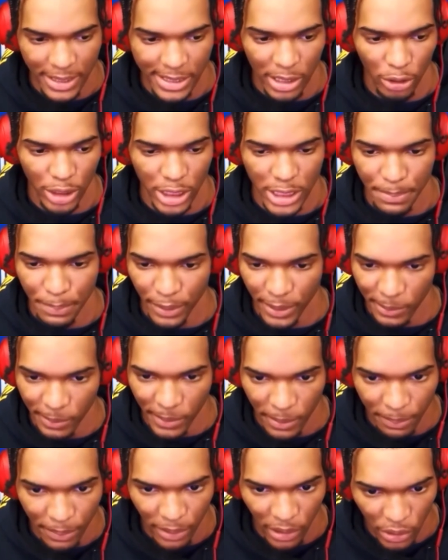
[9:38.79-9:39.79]
So just putting them in
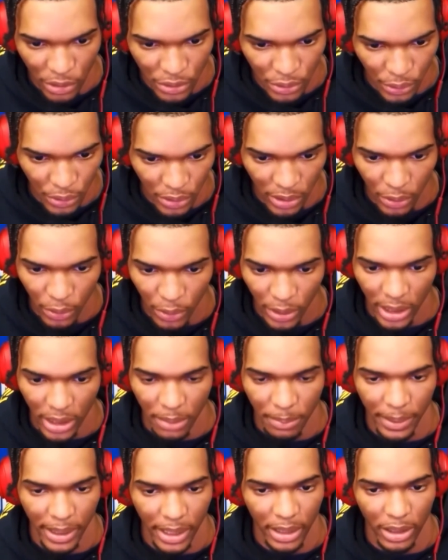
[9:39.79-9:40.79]
the post really
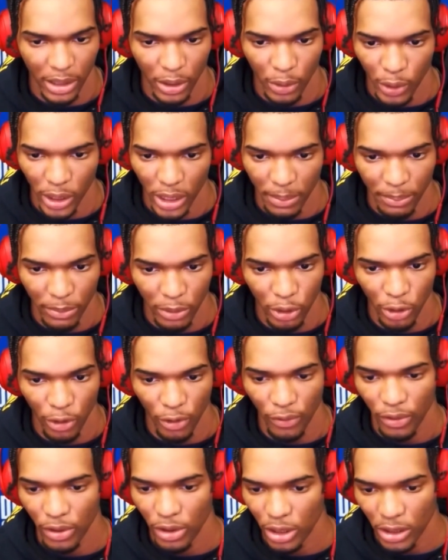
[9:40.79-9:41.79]
quick, making a quick
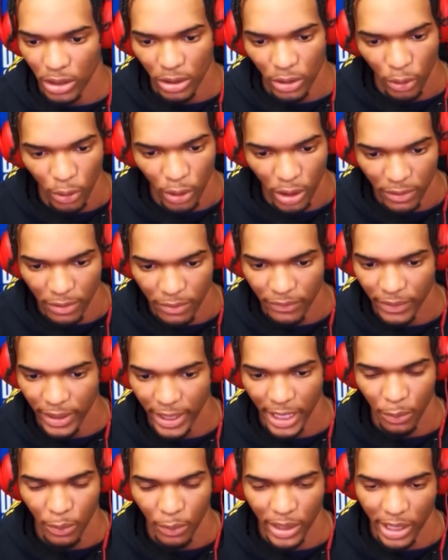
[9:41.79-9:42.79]
move, hook or
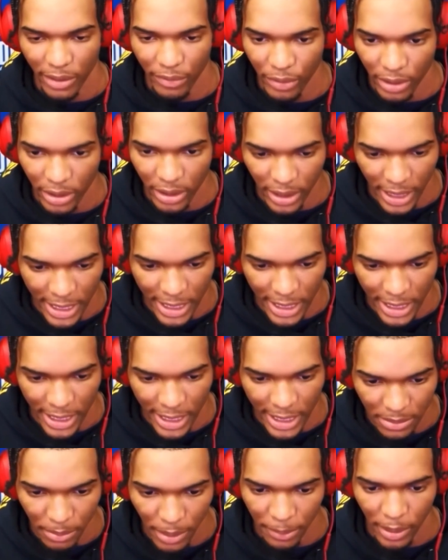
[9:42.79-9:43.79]
fade, whatever the case
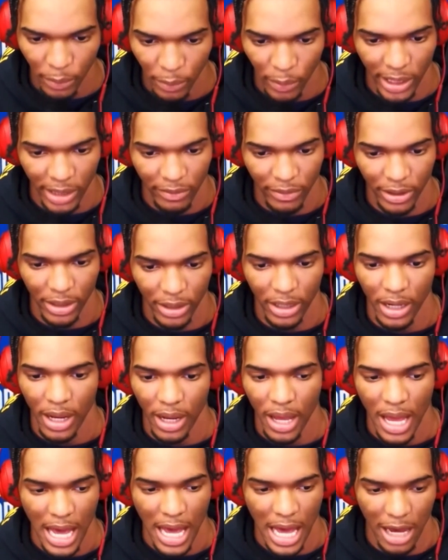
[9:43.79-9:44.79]
may be,
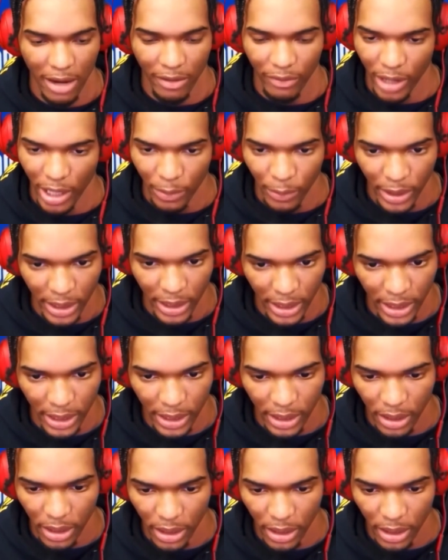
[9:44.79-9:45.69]
however I read it.